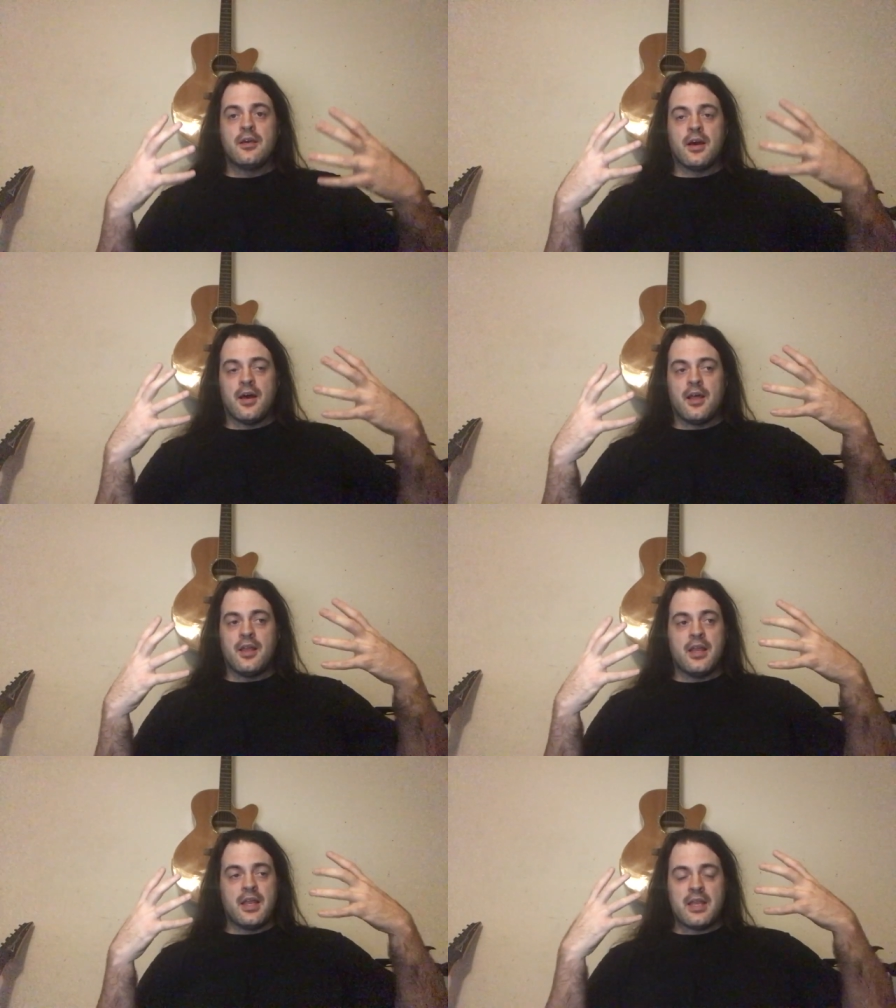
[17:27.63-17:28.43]
uh,
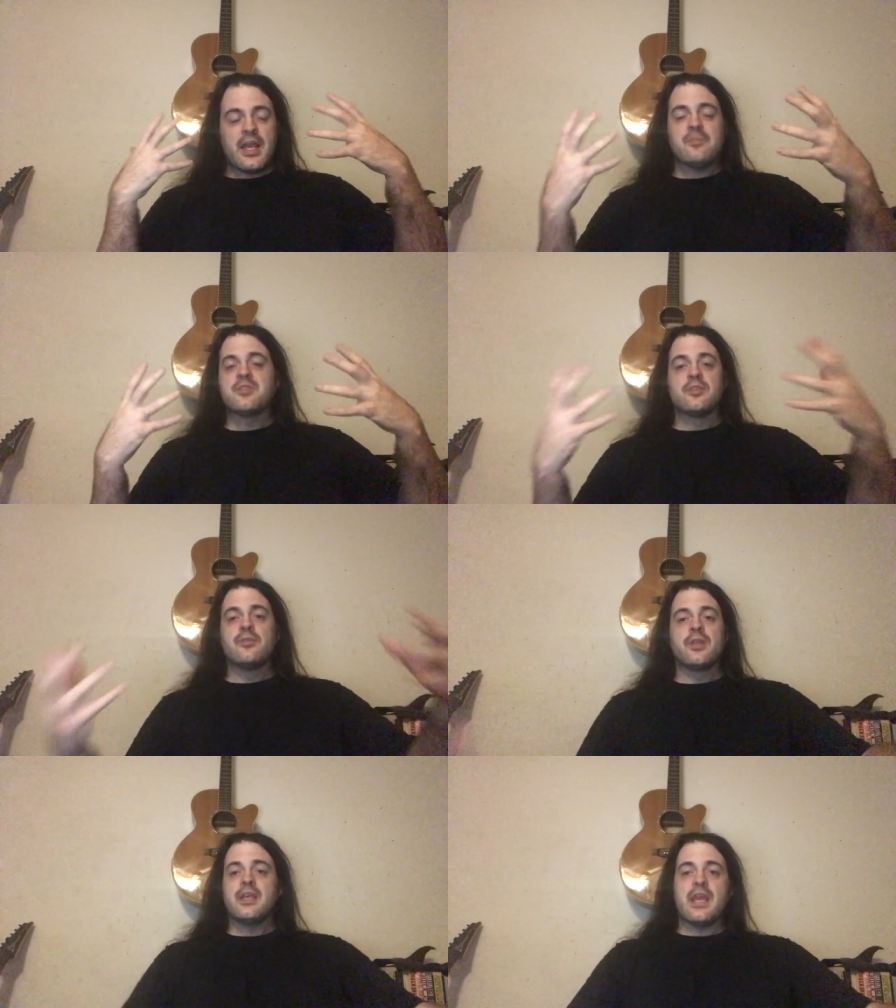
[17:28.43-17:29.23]
it, it
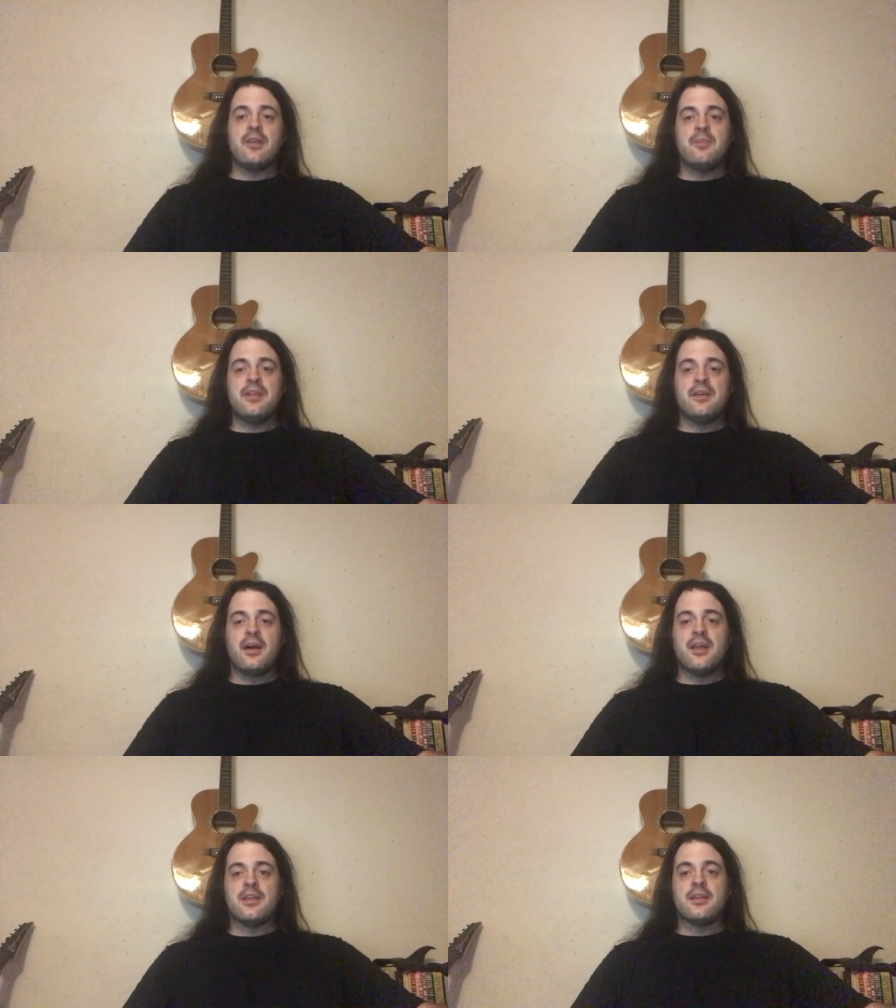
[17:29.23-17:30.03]
absolutely can be
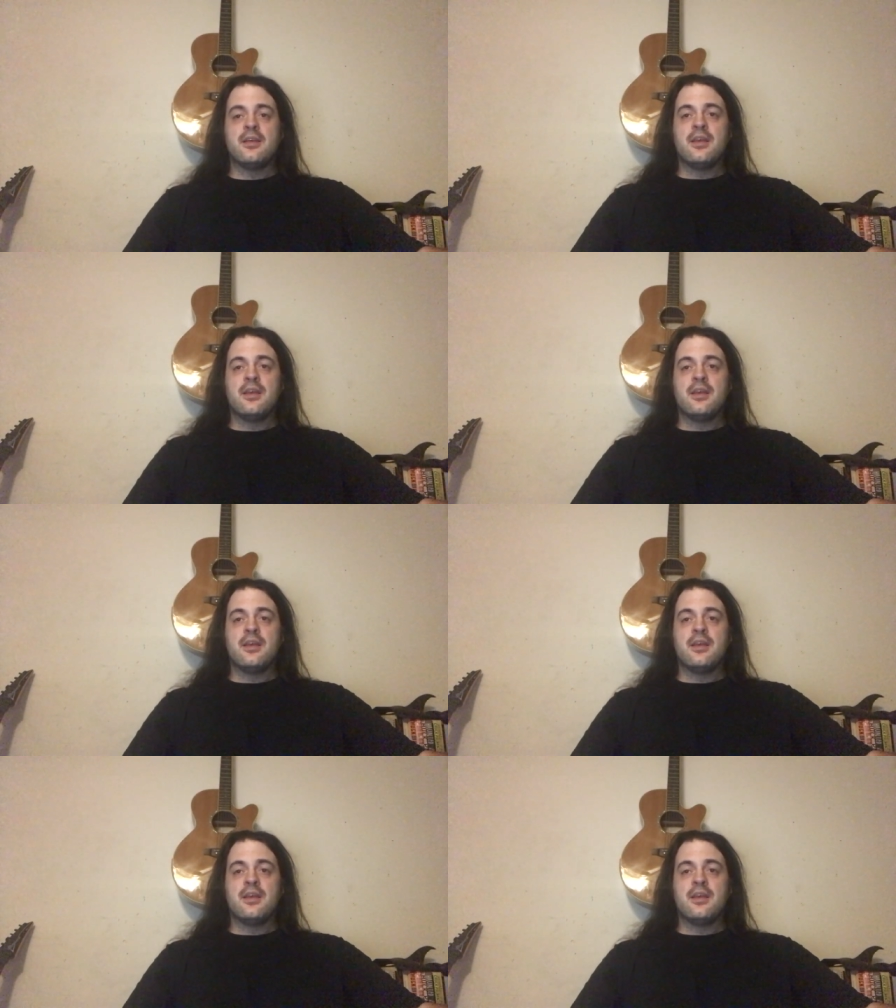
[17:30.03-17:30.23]
done,